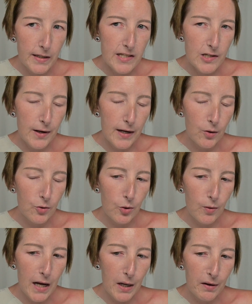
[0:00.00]
so I don't know
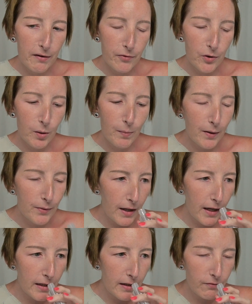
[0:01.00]
how I feel about
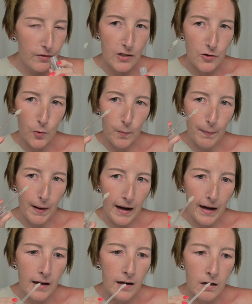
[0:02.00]
that, if these are
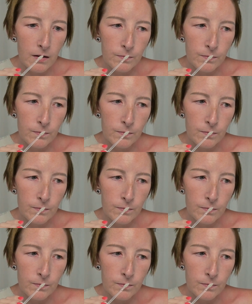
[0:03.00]
bad